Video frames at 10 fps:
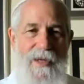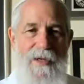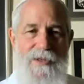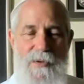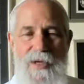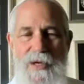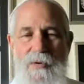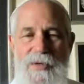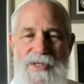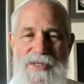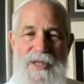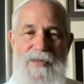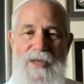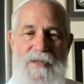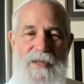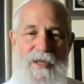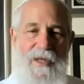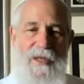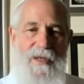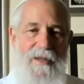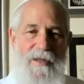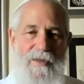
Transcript: So here we see that the